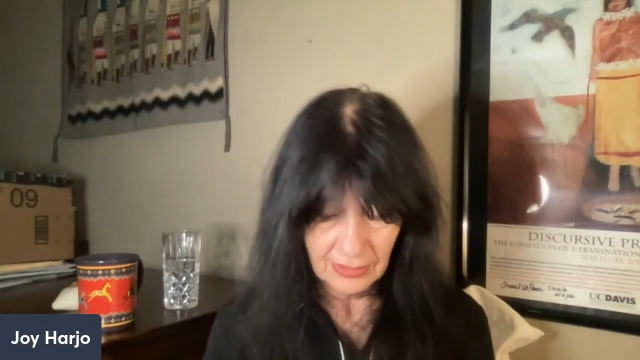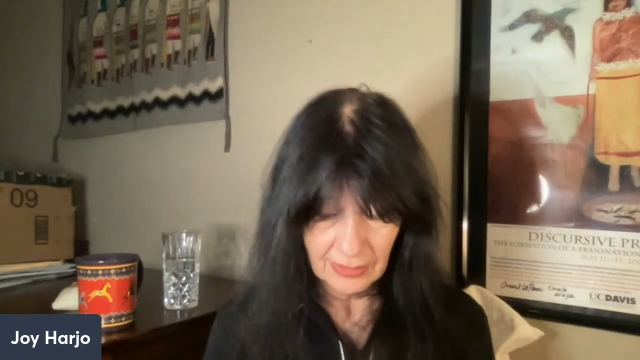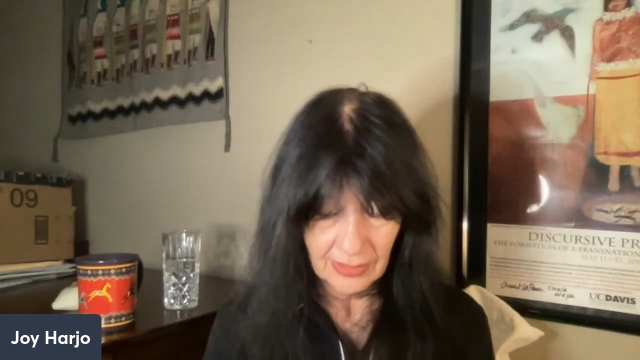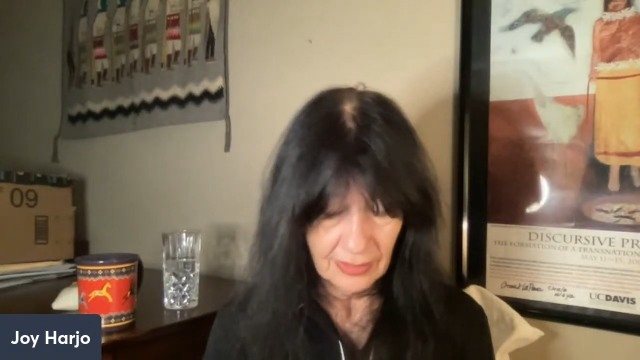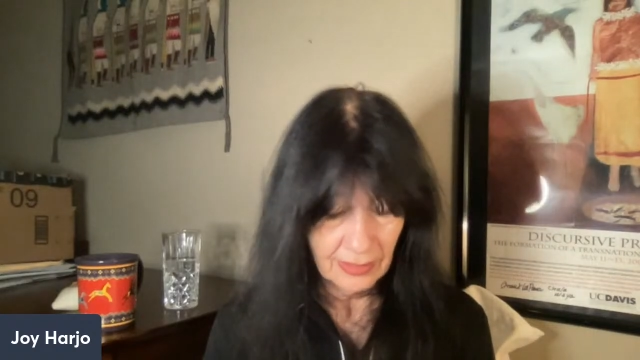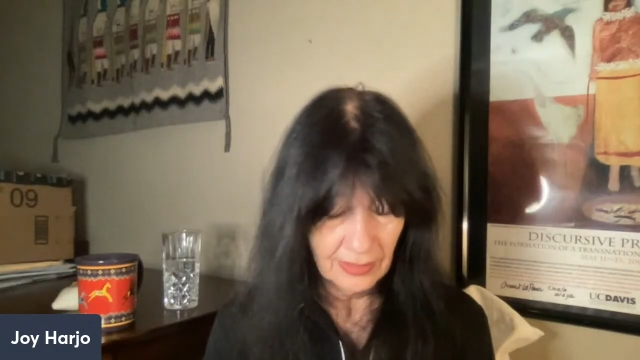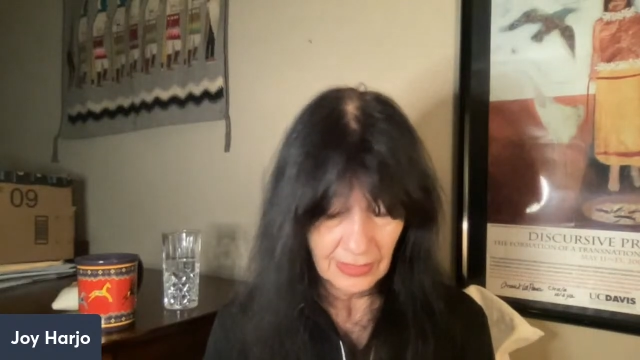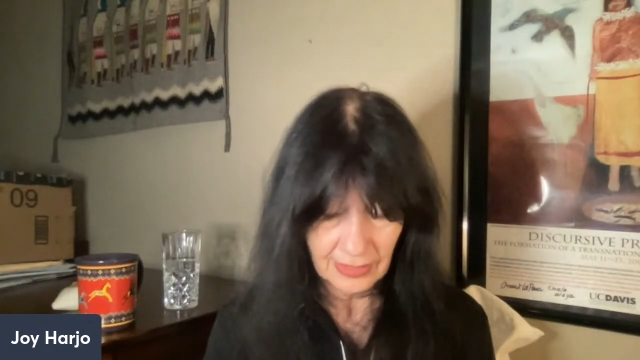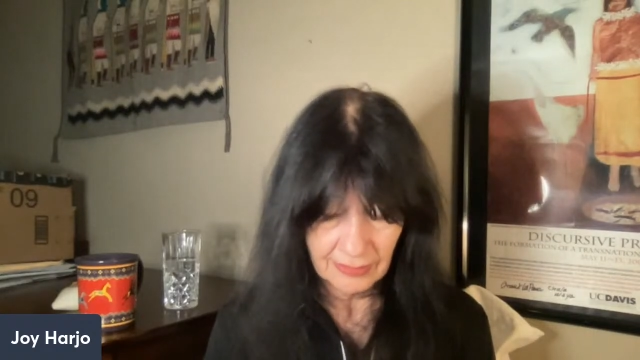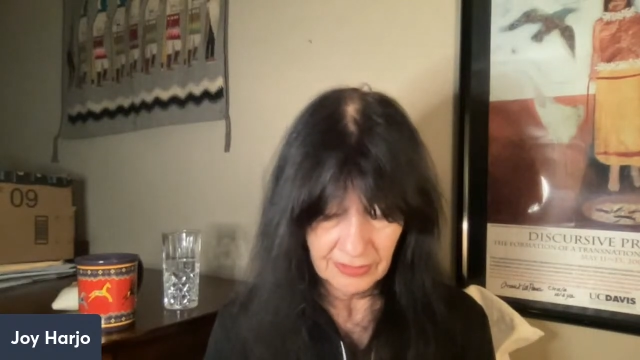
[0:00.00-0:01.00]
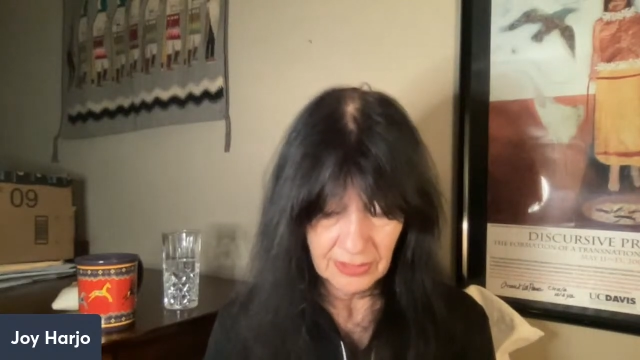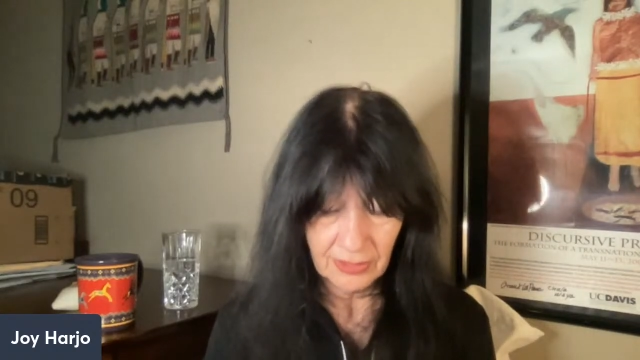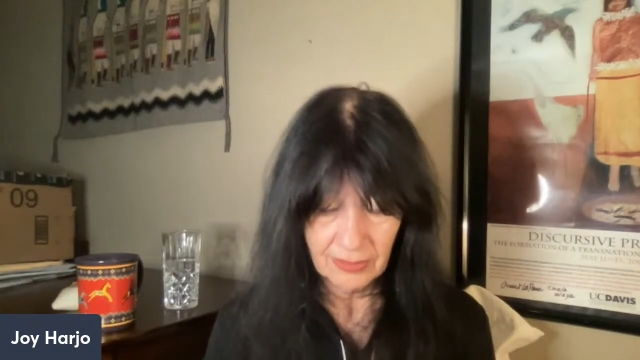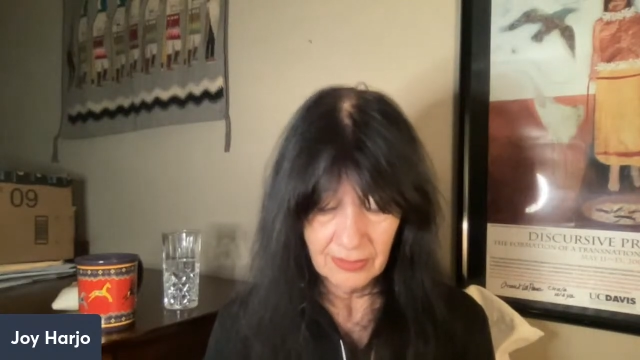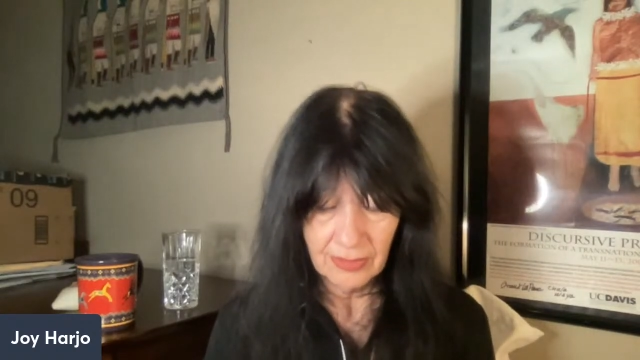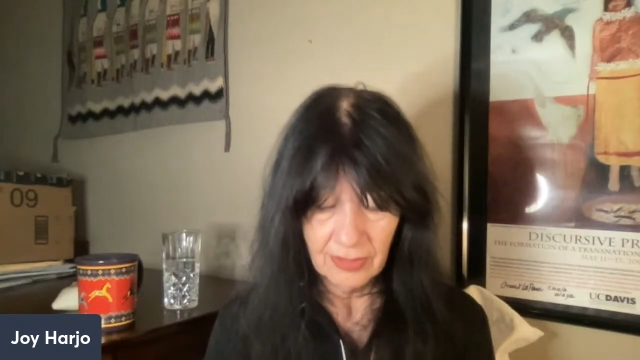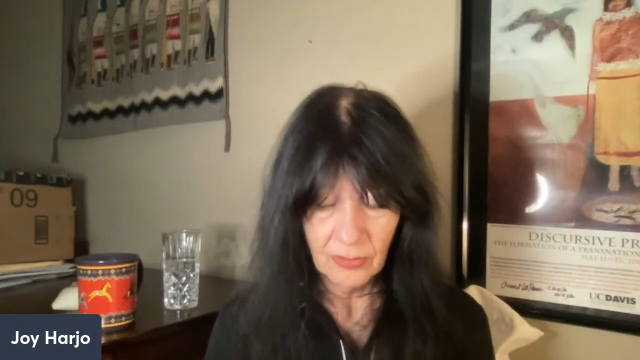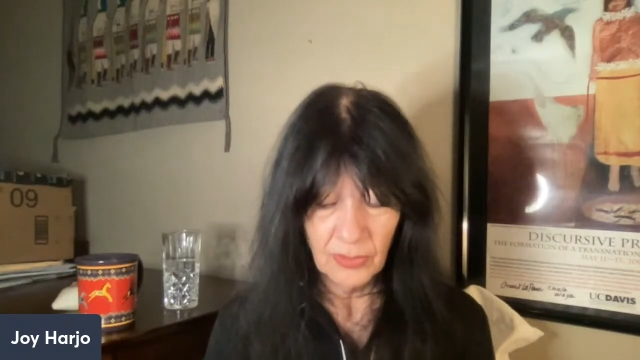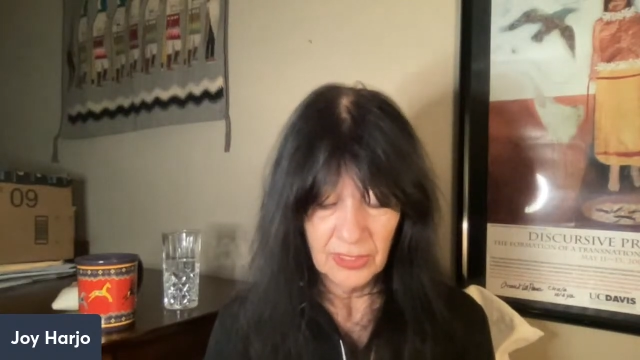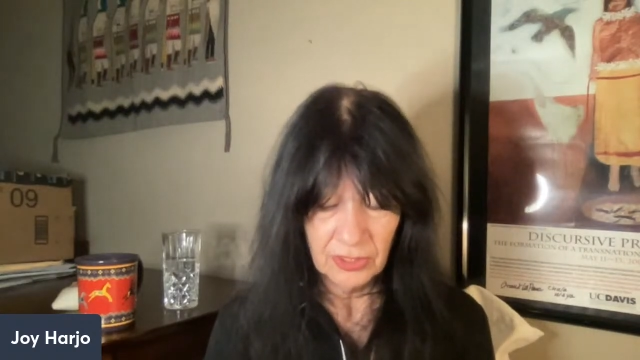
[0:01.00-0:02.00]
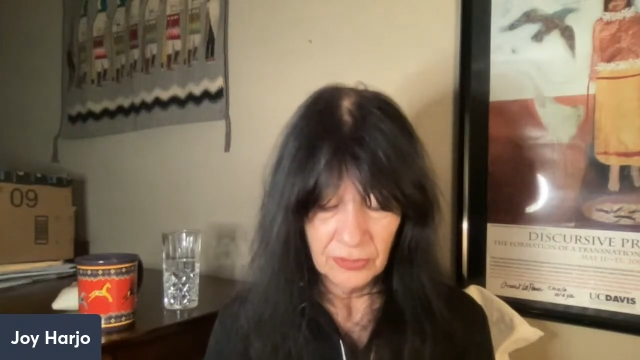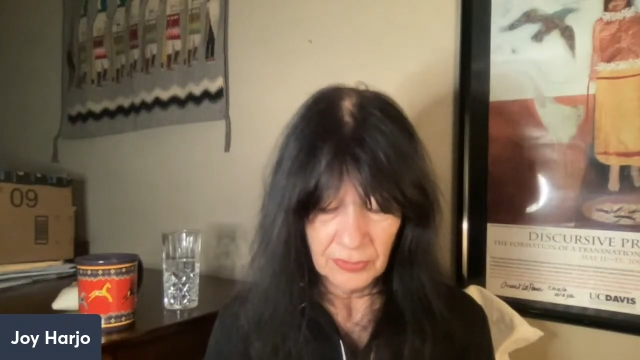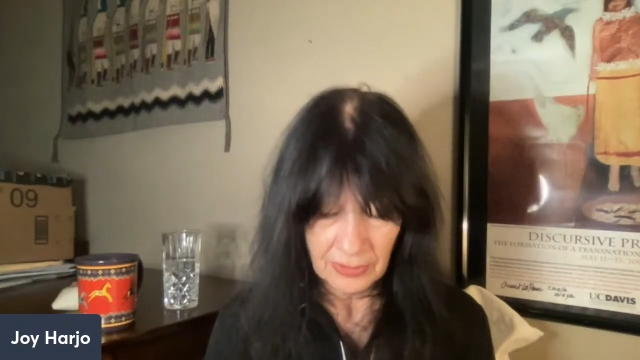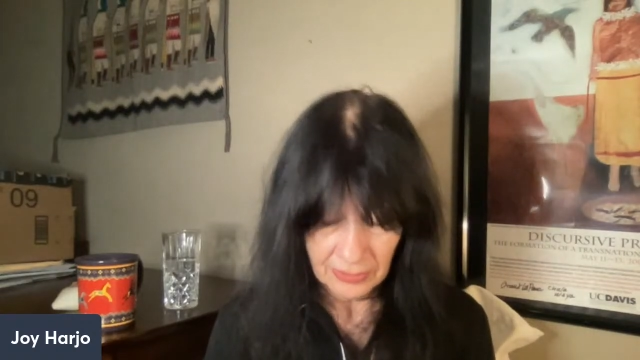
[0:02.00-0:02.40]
and I was told, what did you